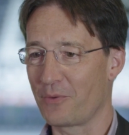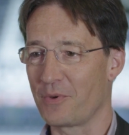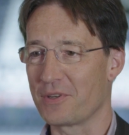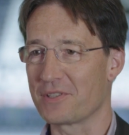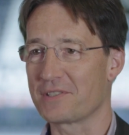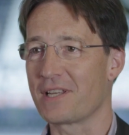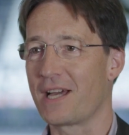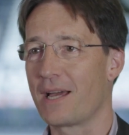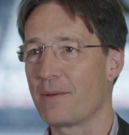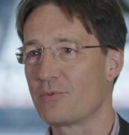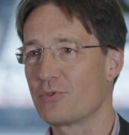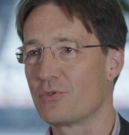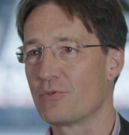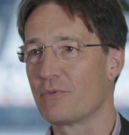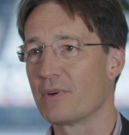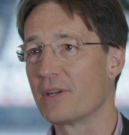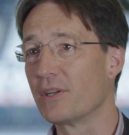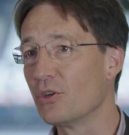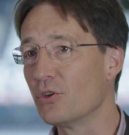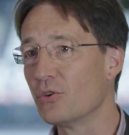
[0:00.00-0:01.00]
it was time to
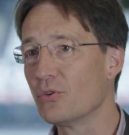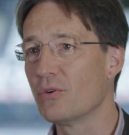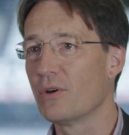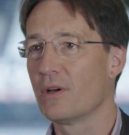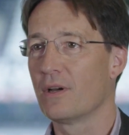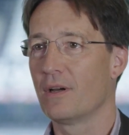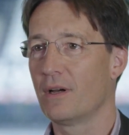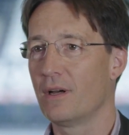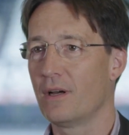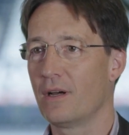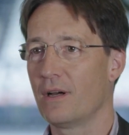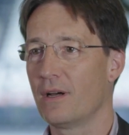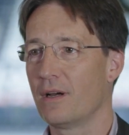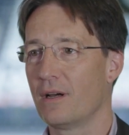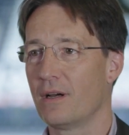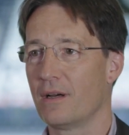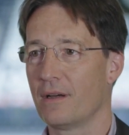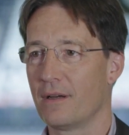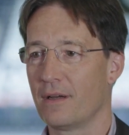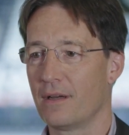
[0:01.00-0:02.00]
renew
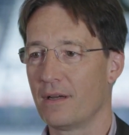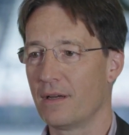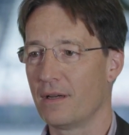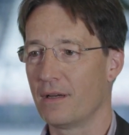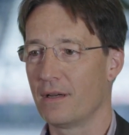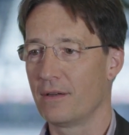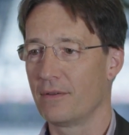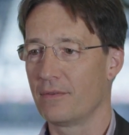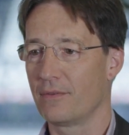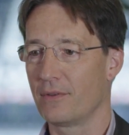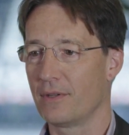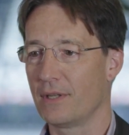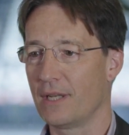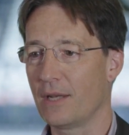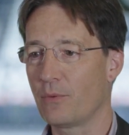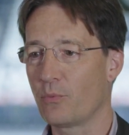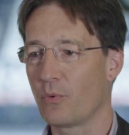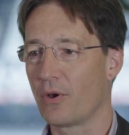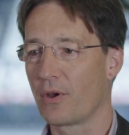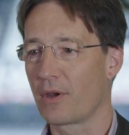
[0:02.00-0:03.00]
the
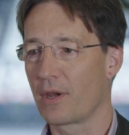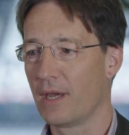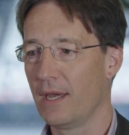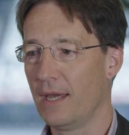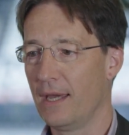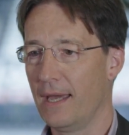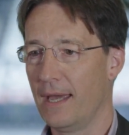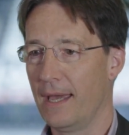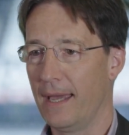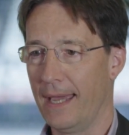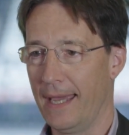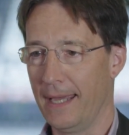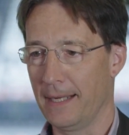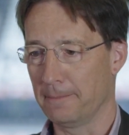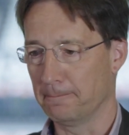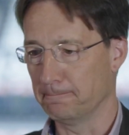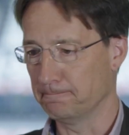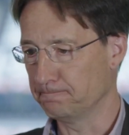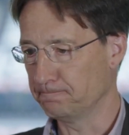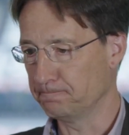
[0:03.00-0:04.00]
network
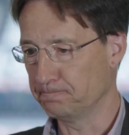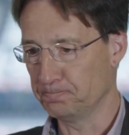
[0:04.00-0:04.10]
and